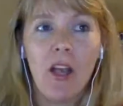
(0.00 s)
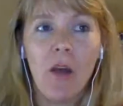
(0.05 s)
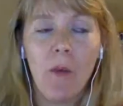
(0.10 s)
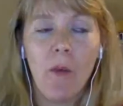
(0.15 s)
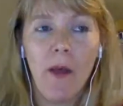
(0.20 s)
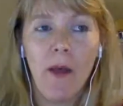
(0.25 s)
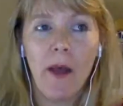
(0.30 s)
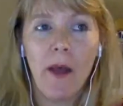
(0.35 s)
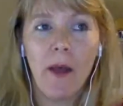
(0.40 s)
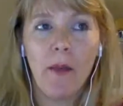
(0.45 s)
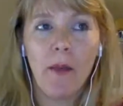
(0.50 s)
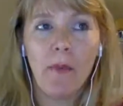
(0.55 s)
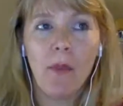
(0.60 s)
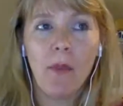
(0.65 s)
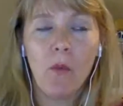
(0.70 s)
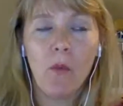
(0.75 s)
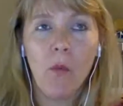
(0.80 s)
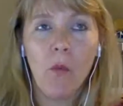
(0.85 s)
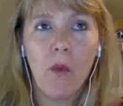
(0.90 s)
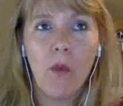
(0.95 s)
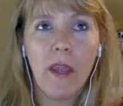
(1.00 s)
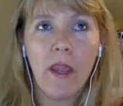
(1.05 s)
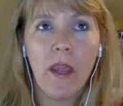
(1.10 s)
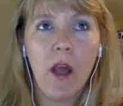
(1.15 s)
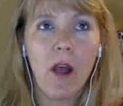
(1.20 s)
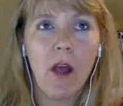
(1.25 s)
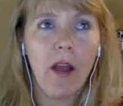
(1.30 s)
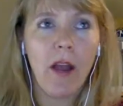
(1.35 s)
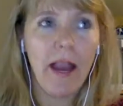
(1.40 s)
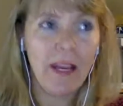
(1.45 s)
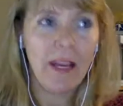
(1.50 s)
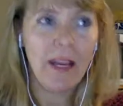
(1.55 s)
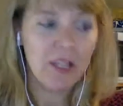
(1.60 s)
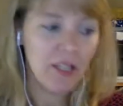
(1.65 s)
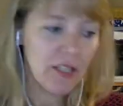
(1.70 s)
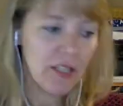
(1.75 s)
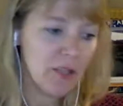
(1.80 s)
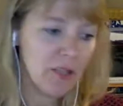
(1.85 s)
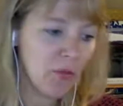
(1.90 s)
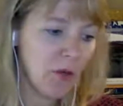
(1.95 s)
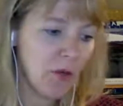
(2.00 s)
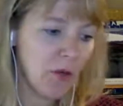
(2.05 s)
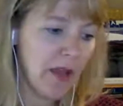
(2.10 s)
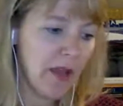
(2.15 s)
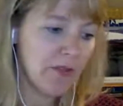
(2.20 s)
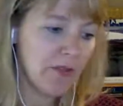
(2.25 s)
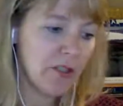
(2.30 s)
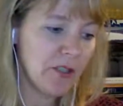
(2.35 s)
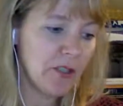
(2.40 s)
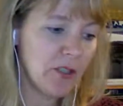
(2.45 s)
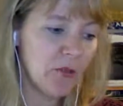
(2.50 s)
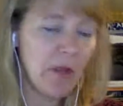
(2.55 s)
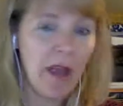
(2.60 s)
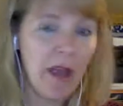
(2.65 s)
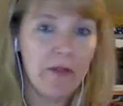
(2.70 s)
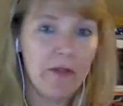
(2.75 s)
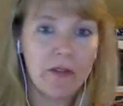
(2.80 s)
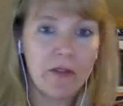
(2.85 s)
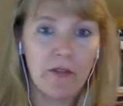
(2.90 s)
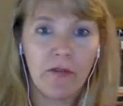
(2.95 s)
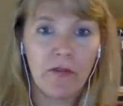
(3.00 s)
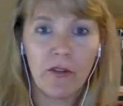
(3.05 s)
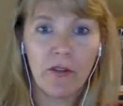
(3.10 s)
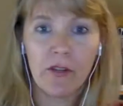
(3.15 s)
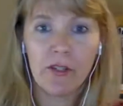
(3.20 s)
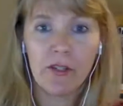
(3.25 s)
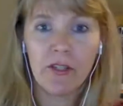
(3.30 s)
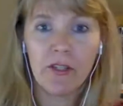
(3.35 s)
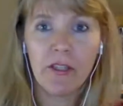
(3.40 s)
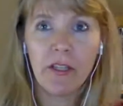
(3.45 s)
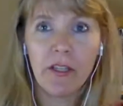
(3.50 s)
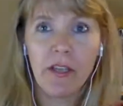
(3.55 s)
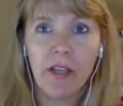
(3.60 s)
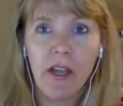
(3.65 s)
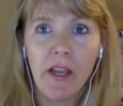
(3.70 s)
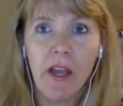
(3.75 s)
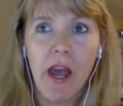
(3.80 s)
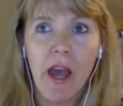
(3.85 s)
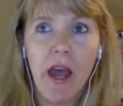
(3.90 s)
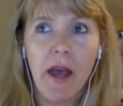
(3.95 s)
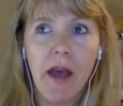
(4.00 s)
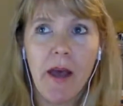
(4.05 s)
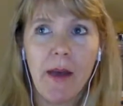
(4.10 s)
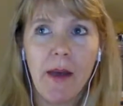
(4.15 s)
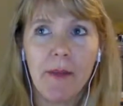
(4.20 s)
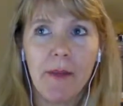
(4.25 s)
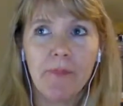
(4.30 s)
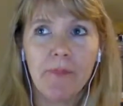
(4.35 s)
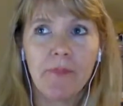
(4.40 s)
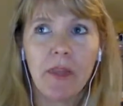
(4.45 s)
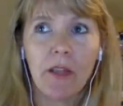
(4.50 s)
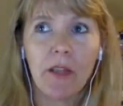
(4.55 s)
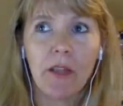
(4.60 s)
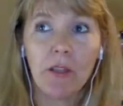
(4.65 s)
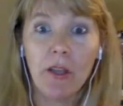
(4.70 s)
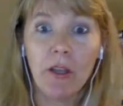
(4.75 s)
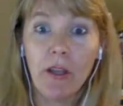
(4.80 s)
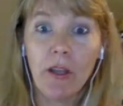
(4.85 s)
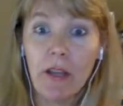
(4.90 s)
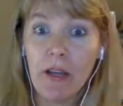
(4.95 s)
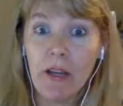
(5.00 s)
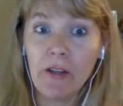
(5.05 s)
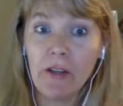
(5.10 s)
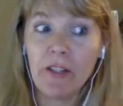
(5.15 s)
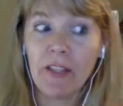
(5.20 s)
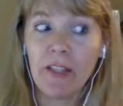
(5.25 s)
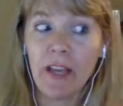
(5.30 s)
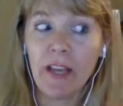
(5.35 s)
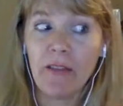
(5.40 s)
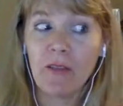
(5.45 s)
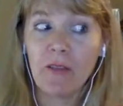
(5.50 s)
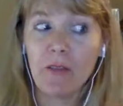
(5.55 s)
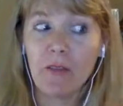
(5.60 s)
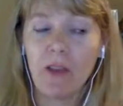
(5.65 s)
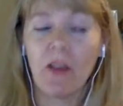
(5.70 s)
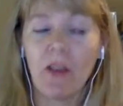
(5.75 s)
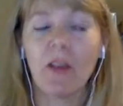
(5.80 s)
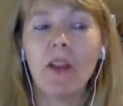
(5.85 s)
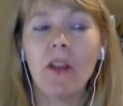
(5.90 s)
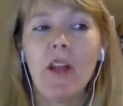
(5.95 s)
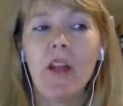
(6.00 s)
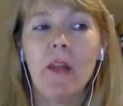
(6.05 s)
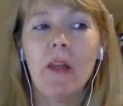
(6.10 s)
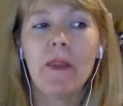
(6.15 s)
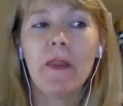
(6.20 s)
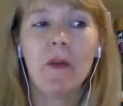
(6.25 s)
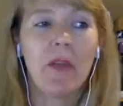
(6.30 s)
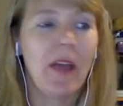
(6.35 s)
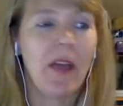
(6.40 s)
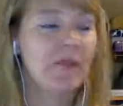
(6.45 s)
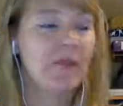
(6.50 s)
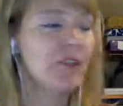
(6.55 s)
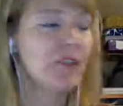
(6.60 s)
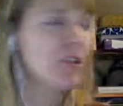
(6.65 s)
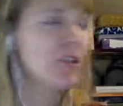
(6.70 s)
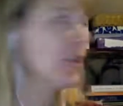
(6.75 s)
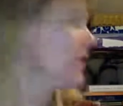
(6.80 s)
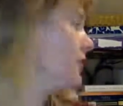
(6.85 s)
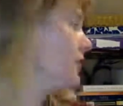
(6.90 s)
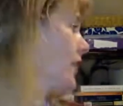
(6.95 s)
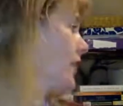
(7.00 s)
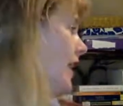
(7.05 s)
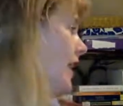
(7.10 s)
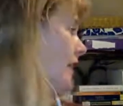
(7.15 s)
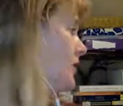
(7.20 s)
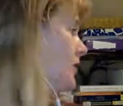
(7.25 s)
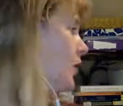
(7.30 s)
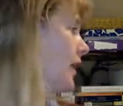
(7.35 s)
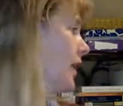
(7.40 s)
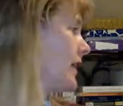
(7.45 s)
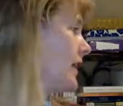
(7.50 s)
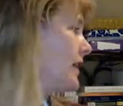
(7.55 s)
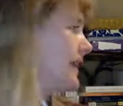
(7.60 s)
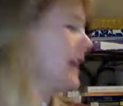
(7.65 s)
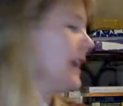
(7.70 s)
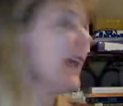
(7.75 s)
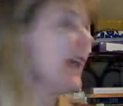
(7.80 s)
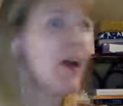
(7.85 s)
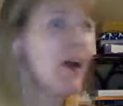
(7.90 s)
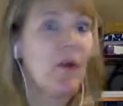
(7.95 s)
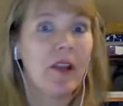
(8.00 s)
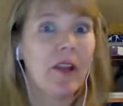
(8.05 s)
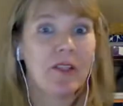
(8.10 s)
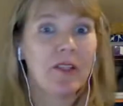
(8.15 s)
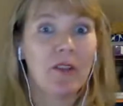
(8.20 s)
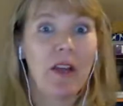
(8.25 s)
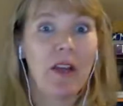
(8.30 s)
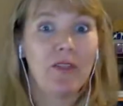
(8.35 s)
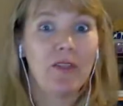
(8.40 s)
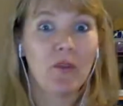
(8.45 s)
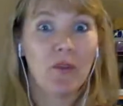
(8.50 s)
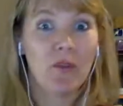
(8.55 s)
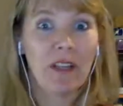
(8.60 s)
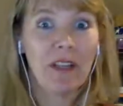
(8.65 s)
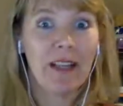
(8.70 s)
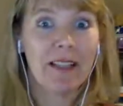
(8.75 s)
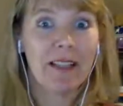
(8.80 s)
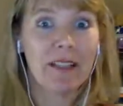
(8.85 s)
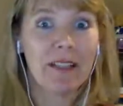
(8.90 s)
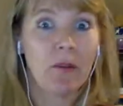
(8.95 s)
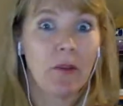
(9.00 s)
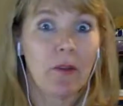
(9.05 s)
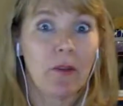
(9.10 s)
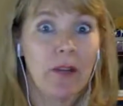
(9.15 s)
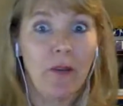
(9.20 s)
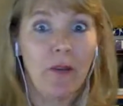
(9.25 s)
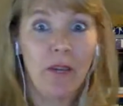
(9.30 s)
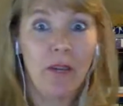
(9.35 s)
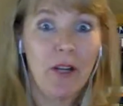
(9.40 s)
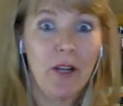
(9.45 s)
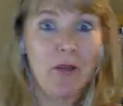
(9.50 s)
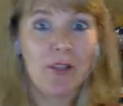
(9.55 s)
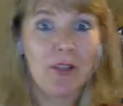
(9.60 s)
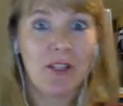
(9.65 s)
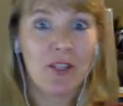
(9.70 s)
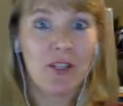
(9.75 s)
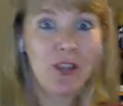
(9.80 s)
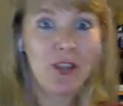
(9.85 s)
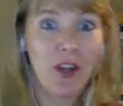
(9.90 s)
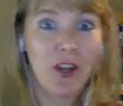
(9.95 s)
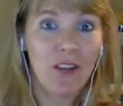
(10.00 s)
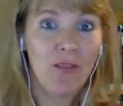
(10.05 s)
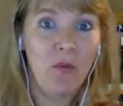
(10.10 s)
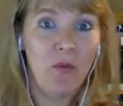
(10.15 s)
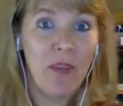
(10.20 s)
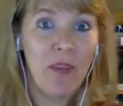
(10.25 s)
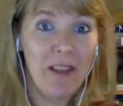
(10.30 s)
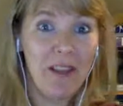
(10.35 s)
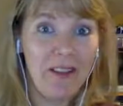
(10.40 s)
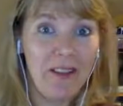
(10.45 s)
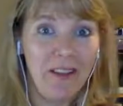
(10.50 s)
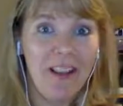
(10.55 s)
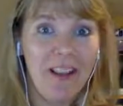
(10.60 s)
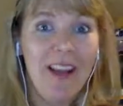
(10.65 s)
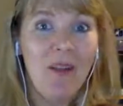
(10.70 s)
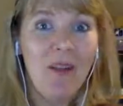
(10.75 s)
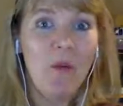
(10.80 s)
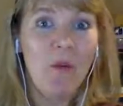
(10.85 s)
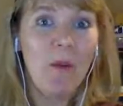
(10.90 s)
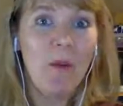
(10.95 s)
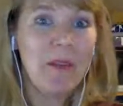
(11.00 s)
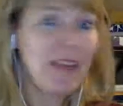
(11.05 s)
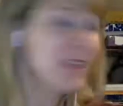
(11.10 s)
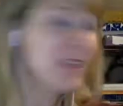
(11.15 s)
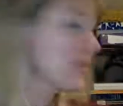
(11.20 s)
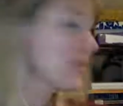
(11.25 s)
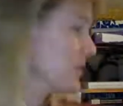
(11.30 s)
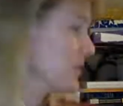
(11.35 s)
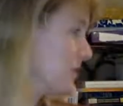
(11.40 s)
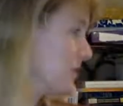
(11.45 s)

um, we are anxious. What do we have to do? We have to first um, look in our side view mirror. Then we have to turn our head quickly. We also have to realize that we're not, we don't want to jerk the wheel because we're